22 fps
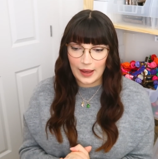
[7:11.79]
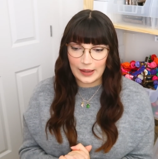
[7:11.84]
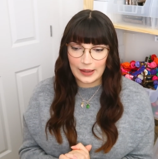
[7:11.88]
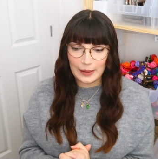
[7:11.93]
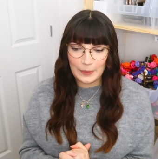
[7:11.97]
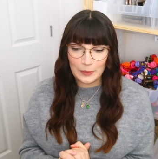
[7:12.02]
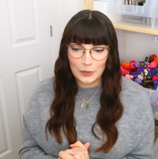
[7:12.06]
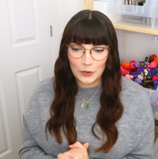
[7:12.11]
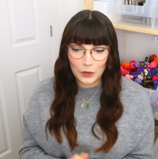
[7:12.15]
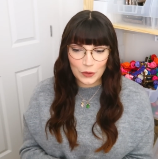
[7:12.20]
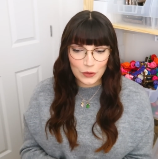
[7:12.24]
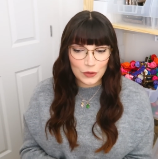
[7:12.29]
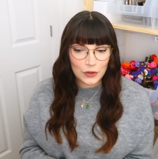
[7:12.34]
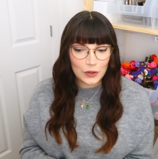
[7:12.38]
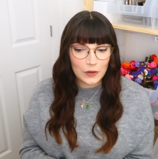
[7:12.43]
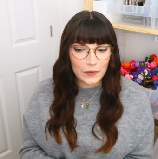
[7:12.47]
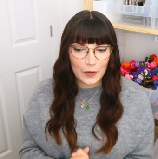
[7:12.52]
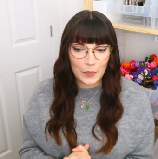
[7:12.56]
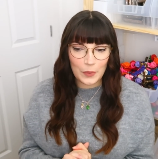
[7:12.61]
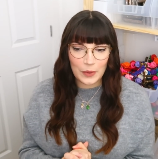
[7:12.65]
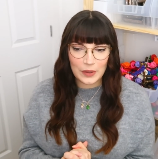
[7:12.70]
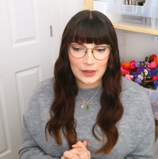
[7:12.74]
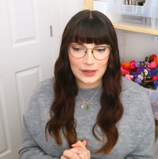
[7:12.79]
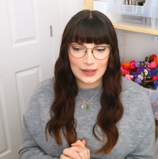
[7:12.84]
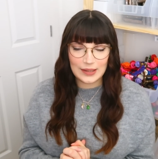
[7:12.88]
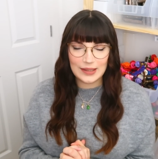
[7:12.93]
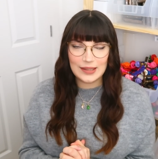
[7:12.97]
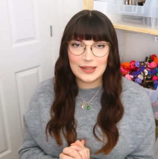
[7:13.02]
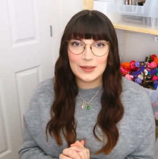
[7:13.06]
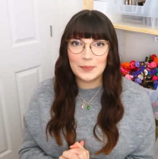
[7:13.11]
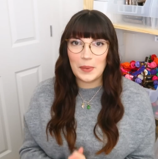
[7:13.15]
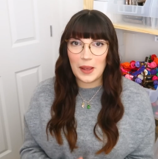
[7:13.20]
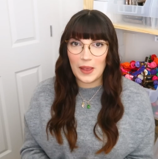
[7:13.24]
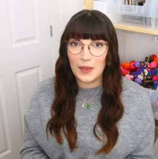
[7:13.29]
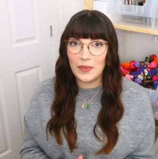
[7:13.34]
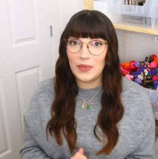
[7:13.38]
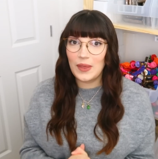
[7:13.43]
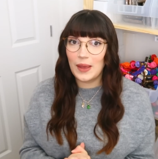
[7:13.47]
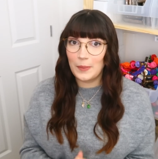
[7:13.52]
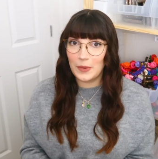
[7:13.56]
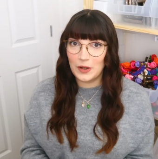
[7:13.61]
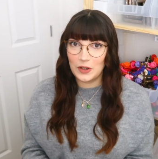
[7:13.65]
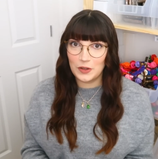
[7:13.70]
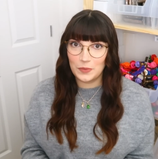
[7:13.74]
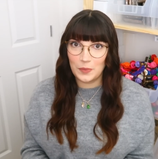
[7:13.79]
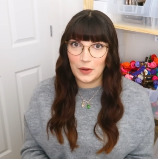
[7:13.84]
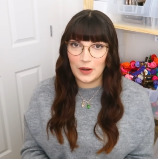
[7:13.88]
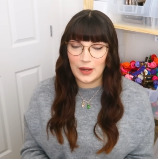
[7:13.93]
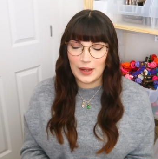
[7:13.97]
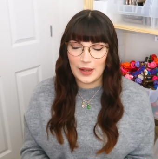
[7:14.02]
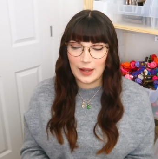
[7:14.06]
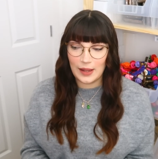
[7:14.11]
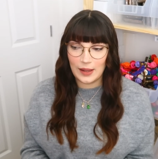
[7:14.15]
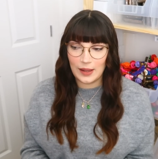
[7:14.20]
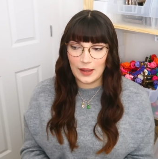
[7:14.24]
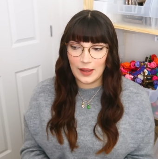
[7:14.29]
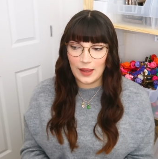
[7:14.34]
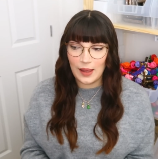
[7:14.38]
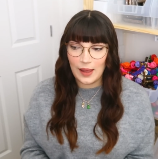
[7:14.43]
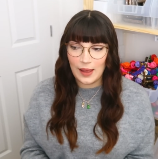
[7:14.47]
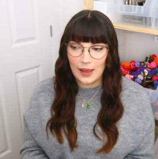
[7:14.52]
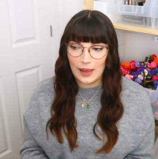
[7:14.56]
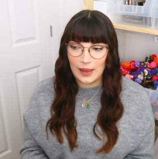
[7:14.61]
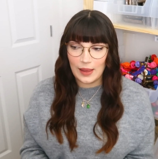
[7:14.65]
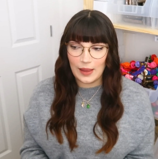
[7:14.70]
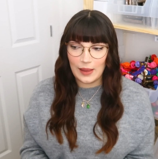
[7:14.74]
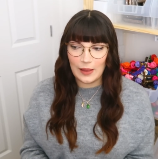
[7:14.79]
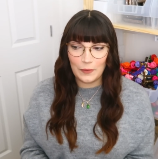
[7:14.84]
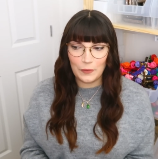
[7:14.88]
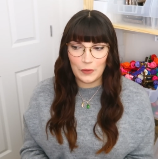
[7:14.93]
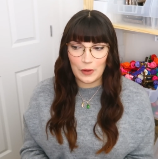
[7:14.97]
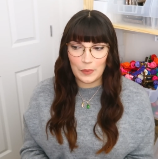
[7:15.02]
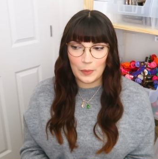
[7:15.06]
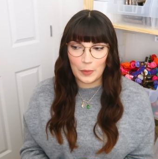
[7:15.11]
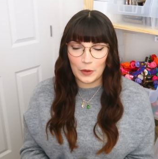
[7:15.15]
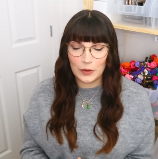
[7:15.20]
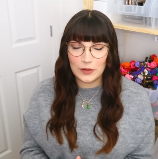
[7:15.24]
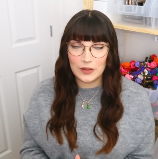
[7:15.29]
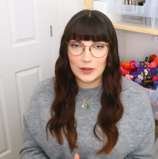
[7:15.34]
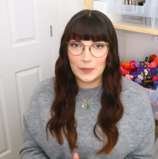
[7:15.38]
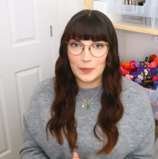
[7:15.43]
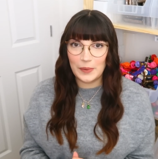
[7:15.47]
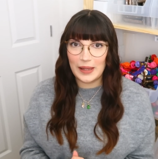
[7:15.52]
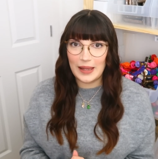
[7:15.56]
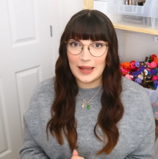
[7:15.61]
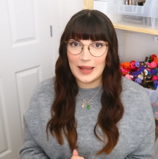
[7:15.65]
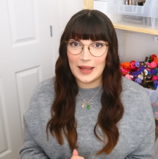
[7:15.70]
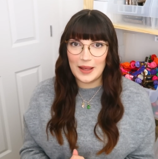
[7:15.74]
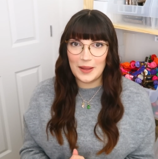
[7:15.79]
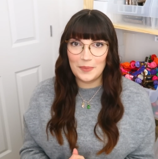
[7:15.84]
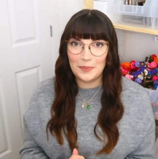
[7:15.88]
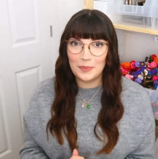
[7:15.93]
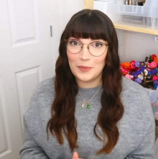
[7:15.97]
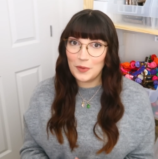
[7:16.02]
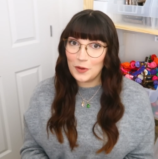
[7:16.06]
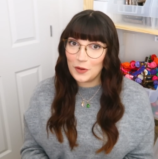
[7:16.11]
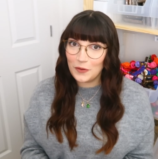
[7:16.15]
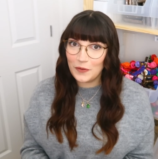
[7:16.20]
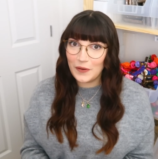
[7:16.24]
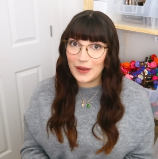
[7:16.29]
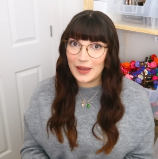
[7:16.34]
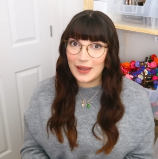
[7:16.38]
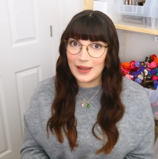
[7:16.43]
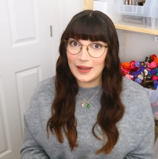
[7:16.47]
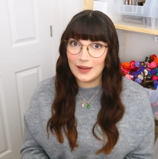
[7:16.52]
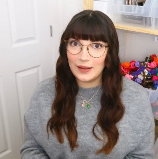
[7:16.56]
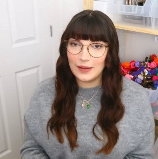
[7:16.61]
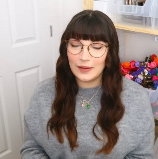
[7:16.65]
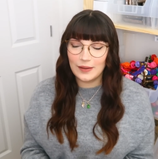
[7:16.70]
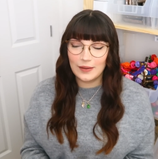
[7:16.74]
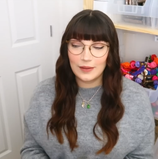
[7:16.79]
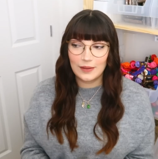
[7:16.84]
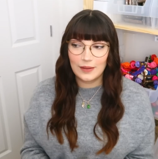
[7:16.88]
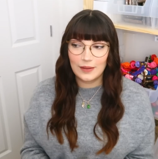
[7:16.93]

and I'm not sure if I want to spend that much money if we're possibly moving